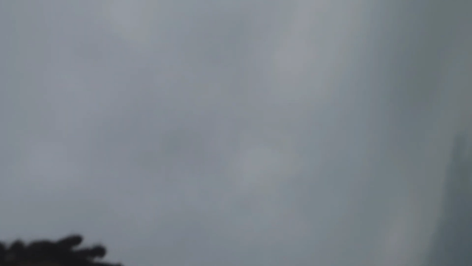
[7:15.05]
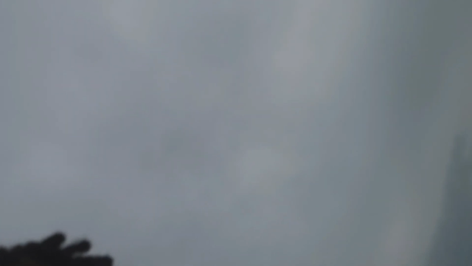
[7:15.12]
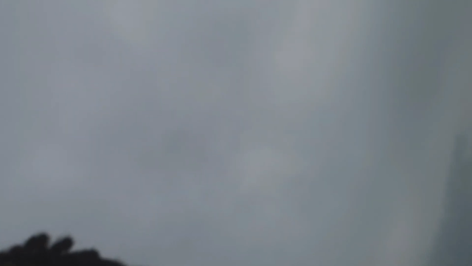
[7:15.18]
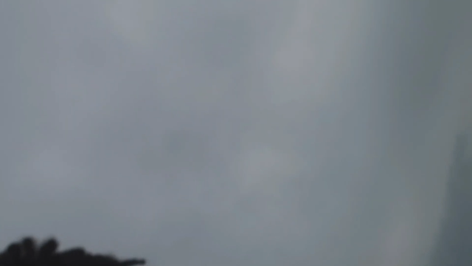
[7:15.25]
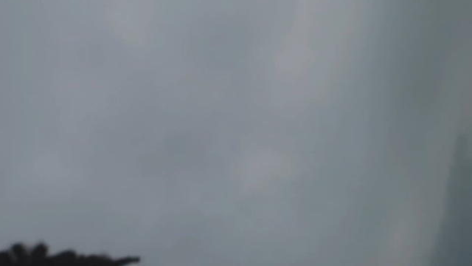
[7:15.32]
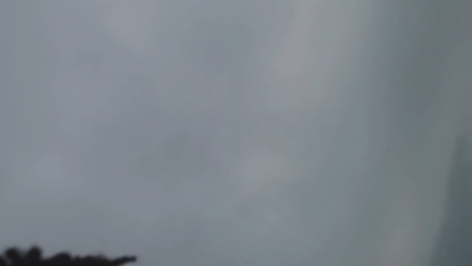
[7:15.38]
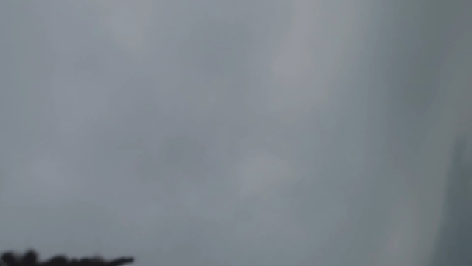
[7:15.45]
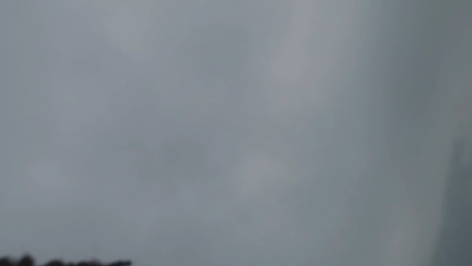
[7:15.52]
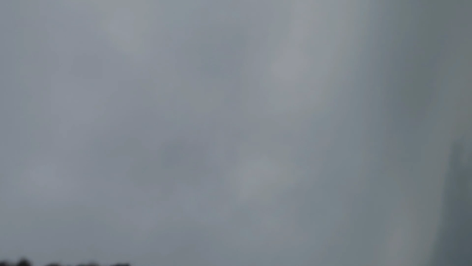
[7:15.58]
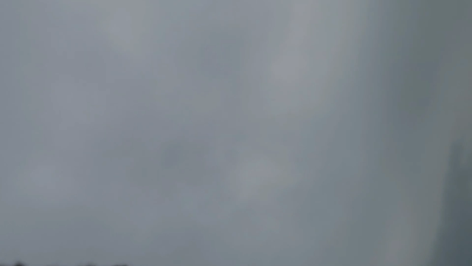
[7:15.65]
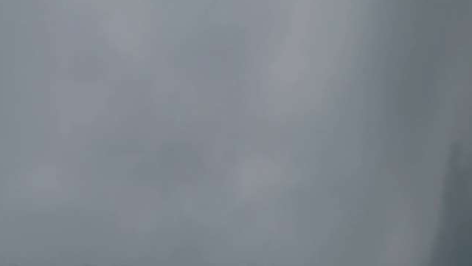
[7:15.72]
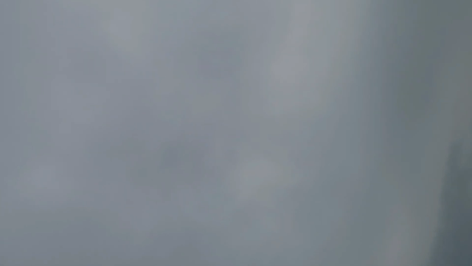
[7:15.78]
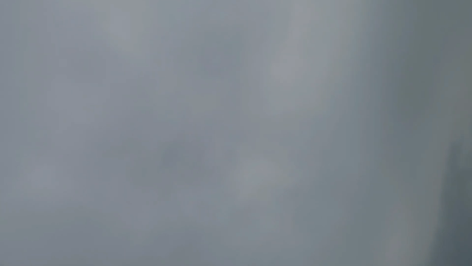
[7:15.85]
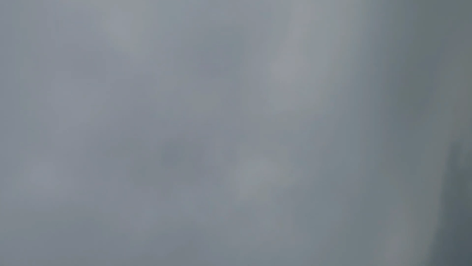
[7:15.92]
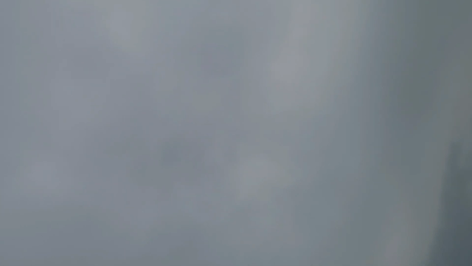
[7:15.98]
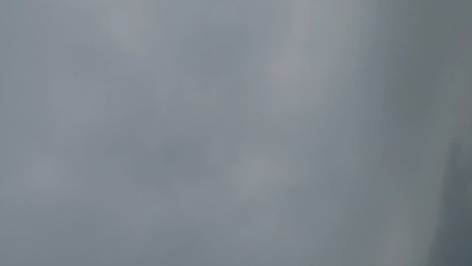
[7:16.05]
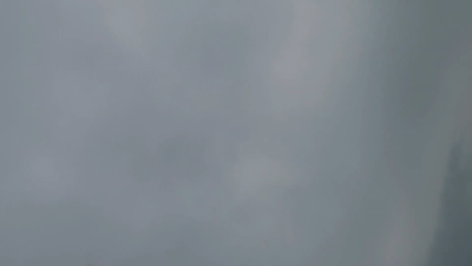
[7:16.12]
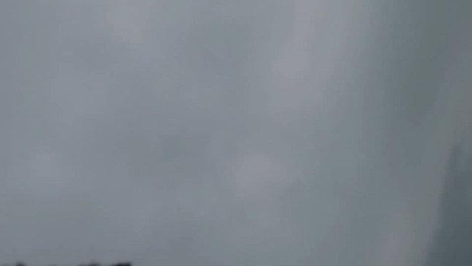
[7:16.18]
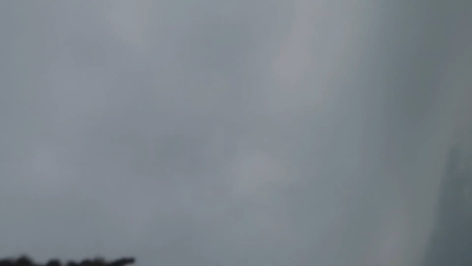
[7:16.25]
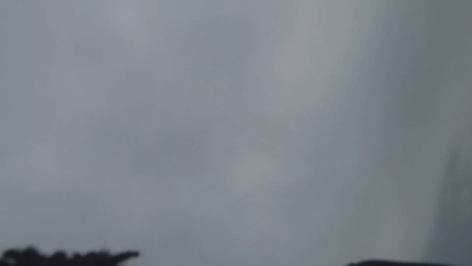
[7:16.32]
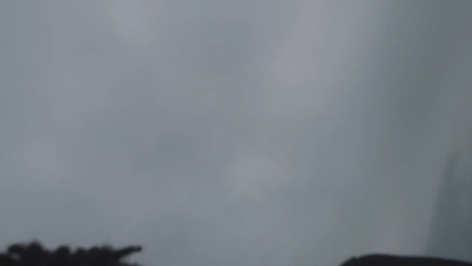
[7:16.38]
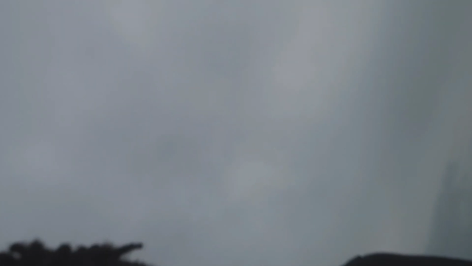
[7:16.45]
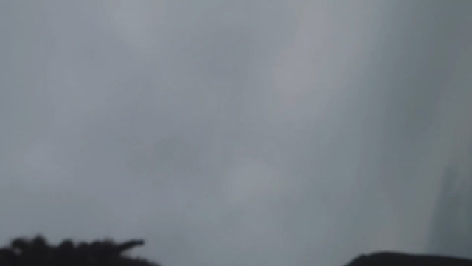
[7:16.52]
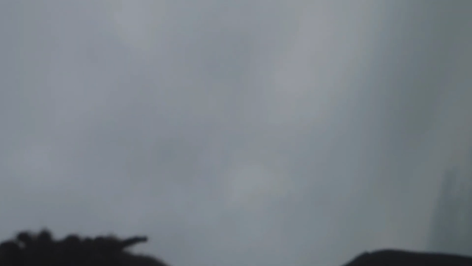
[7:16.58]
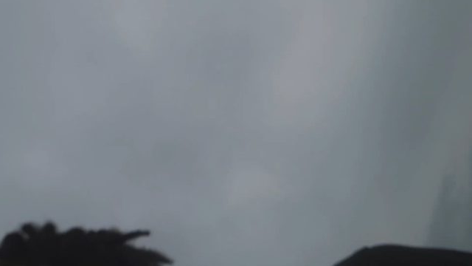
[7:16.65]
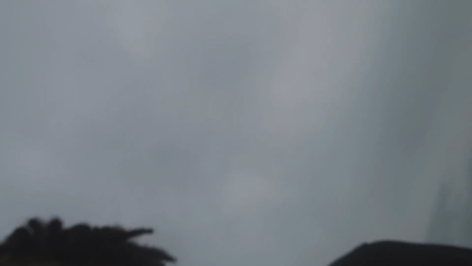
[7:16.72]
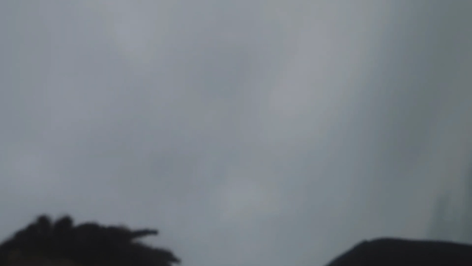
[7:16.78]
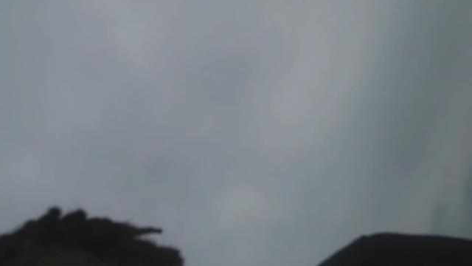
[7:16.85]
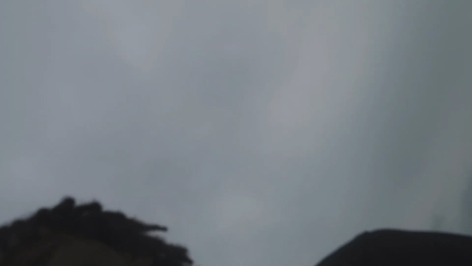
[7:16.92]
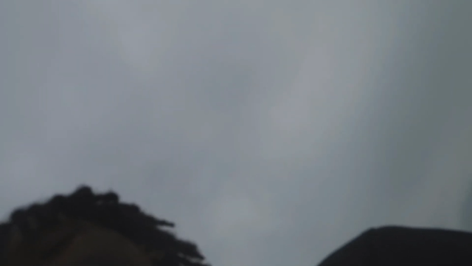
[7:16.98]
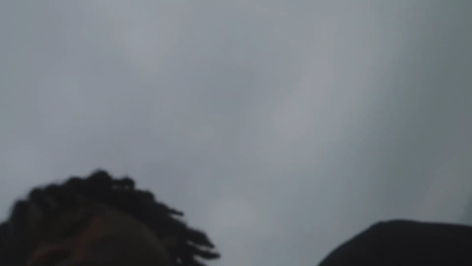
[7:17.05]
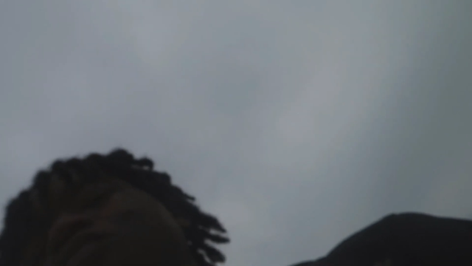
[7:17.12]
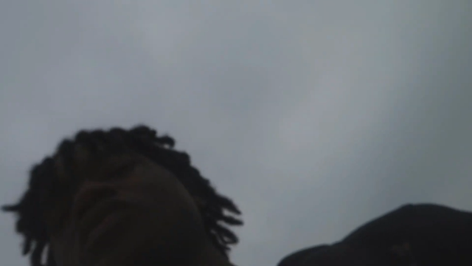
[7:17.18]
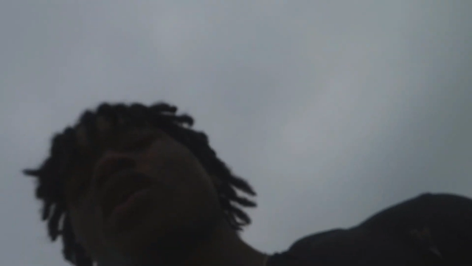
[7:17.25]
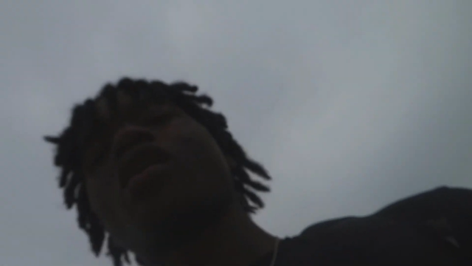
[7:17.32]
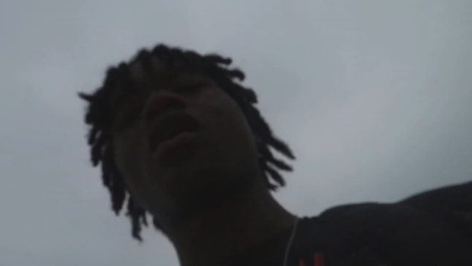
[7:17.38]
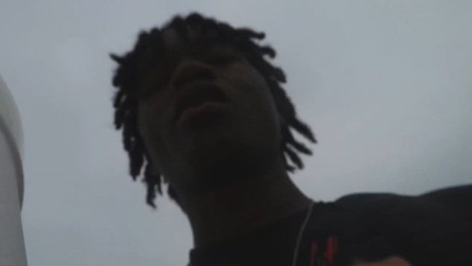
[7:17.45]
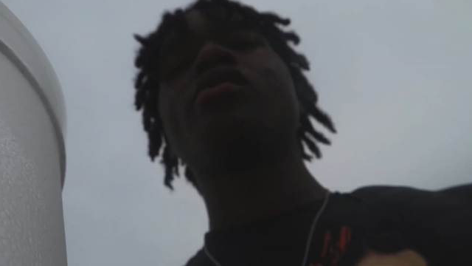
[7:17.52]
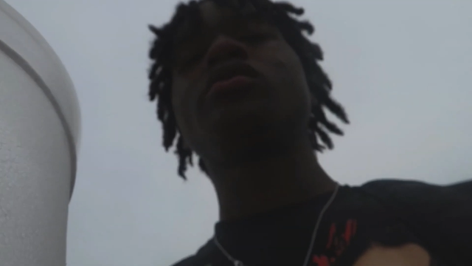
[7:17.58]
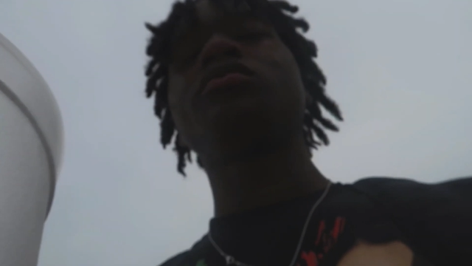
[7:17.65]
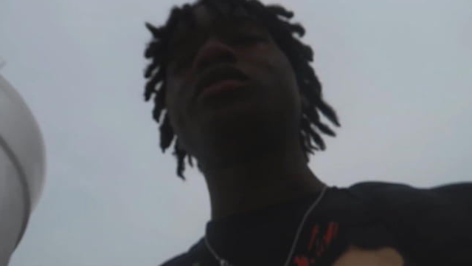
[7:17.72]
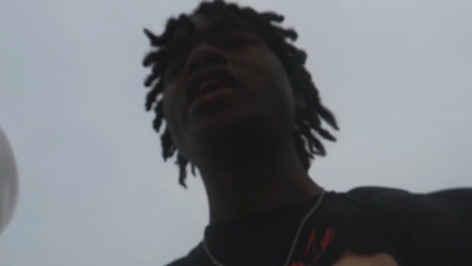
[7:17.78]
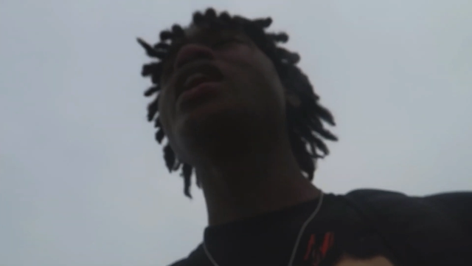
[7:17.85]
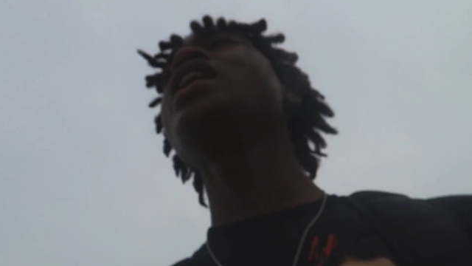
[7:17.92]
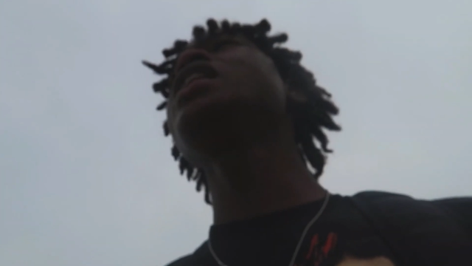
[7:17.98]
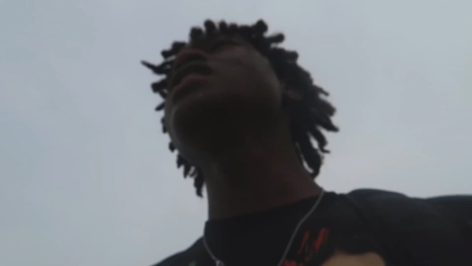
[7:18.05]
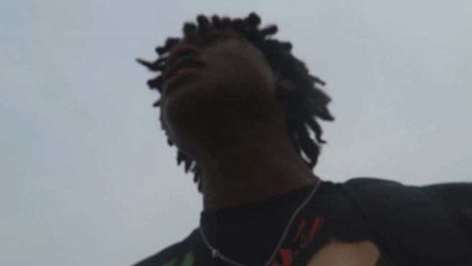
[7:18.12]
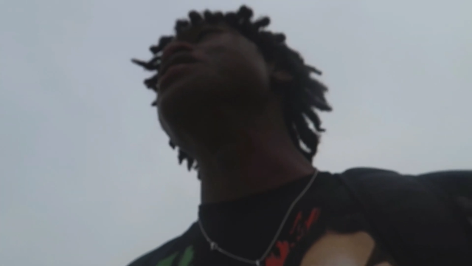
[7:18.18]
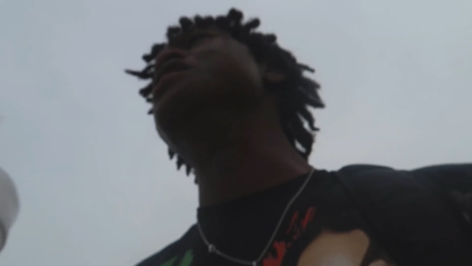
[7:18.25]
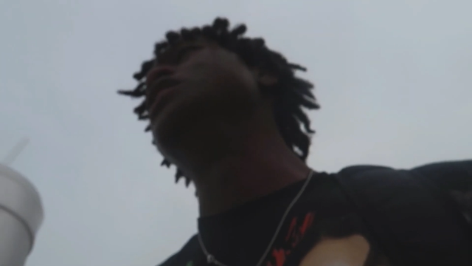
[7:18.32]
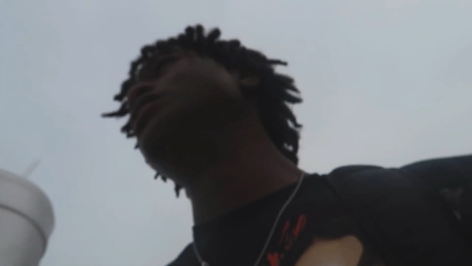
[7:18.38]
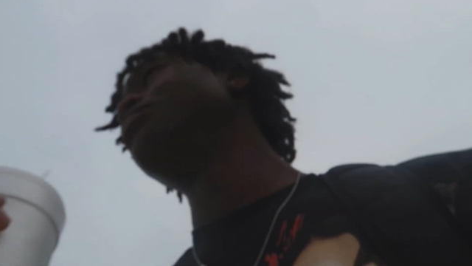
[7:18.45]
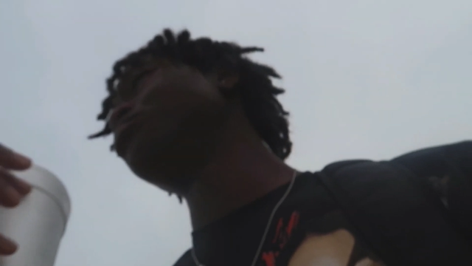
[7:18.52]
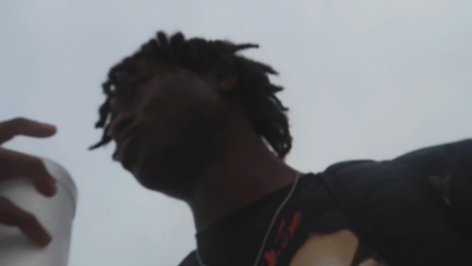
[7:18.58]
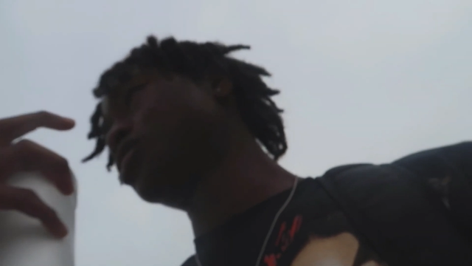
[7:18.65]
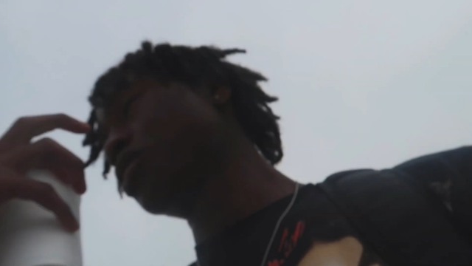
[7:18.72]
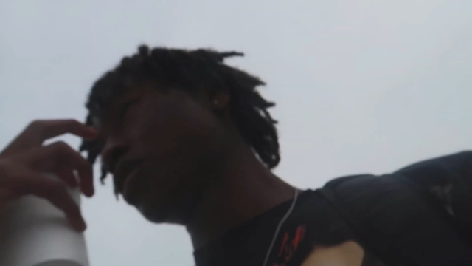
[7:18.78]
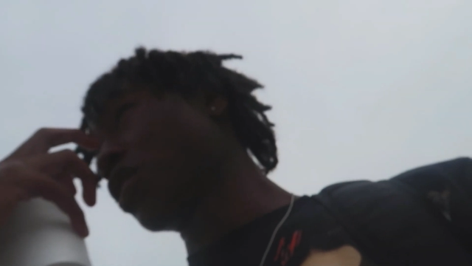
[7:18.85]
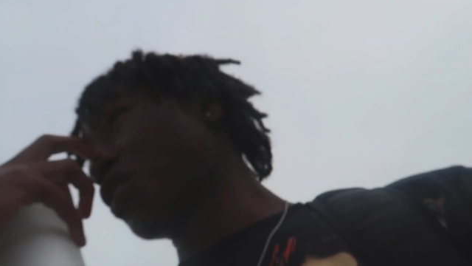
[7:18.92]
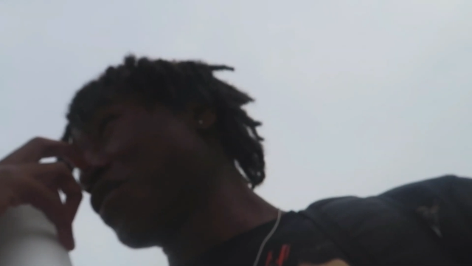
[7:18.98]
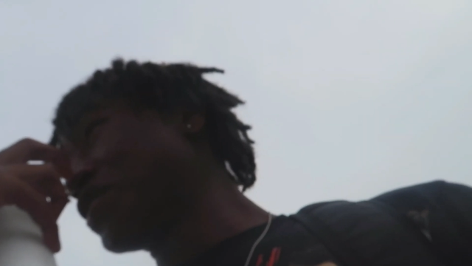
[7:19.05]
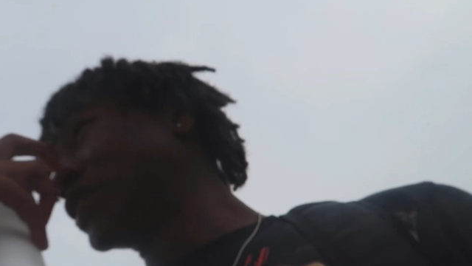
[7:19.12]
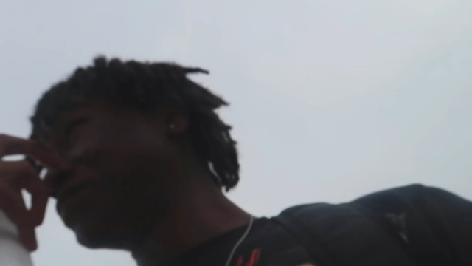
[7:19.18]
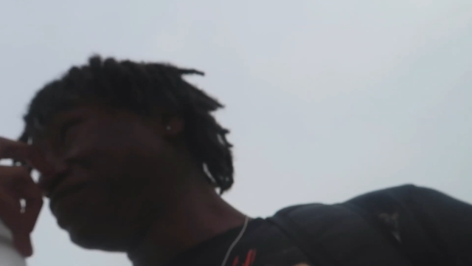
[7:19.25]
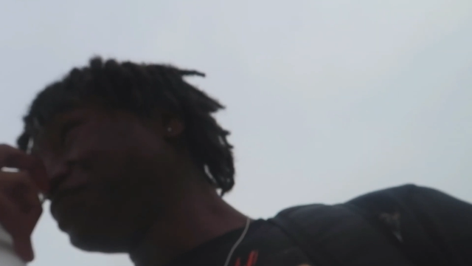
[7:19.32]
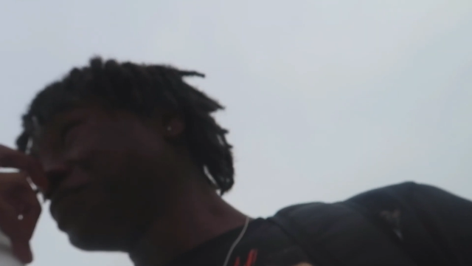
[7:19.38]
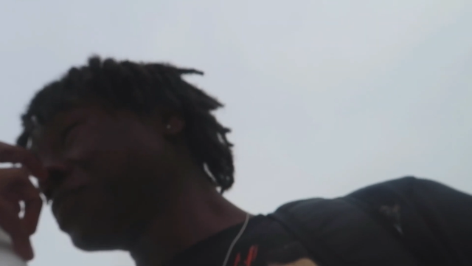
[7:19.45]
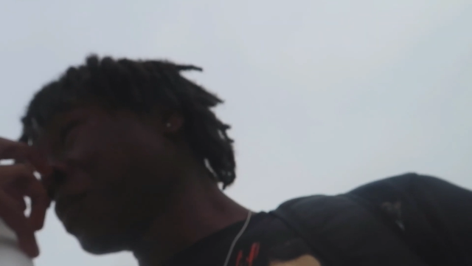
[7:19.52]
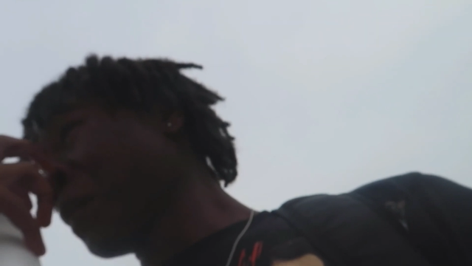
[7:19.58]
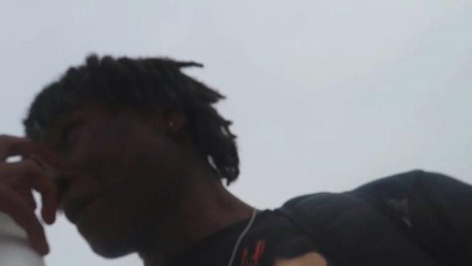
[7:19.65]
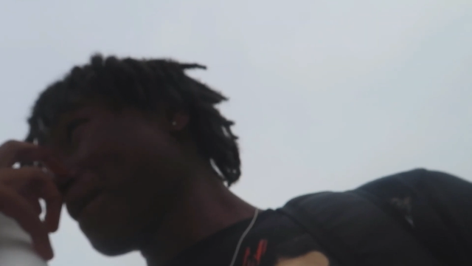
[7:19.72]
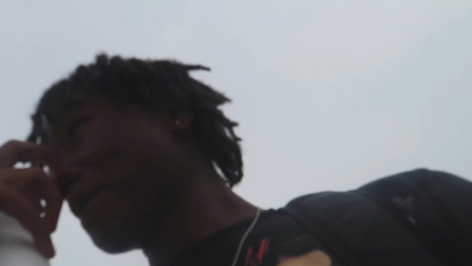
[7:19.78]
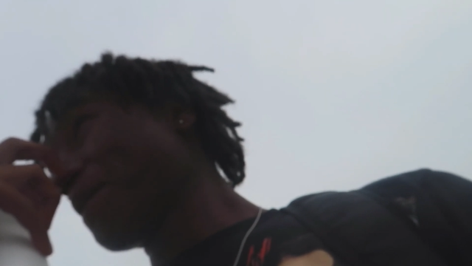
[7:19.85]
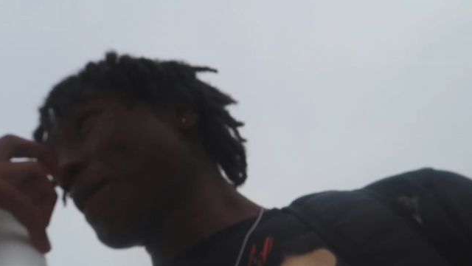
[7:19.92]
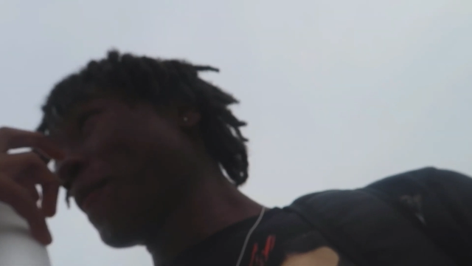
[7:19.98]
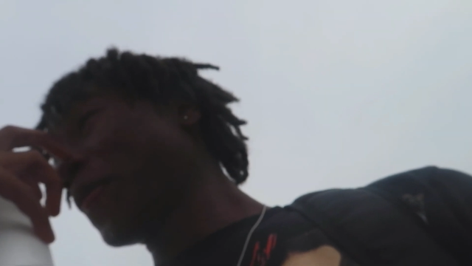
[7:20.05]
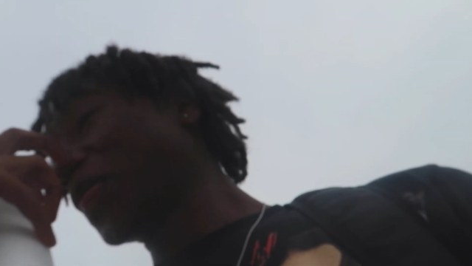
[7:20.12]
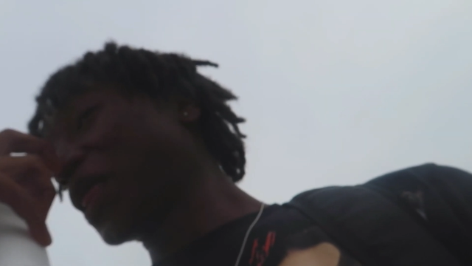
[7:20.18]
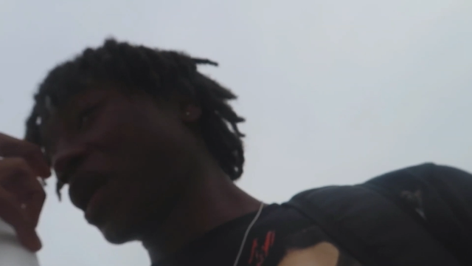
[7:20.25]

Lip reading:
Nobody's mouth can be seen.